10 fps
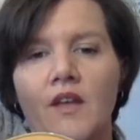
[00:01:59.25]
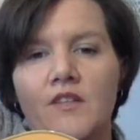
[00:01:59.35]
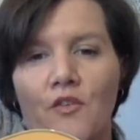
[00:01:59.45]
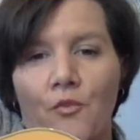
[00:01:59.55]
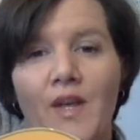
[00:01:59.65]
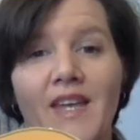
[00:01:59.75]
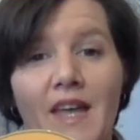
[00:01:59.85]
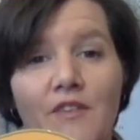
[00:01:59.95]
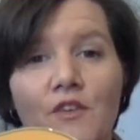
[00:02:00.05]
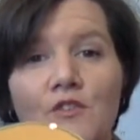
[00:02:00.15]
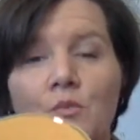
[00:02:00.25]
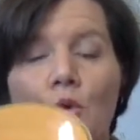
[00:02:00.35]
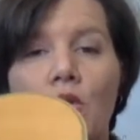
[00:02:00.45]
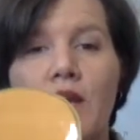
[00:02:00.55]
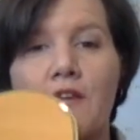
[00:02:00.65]
So if we get those
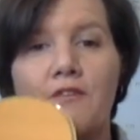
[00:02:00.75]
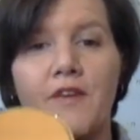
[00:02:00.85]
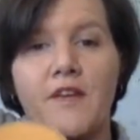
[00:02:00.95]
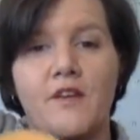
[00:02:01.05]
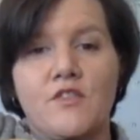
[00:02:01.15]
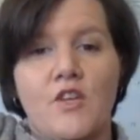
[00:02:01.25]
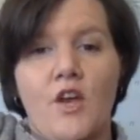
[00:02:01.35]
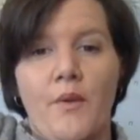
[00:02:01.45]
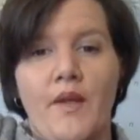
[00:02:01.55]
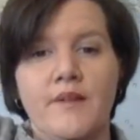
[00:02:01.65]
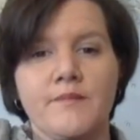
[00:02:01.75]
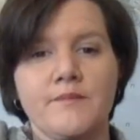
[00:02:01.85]
walking fingers going,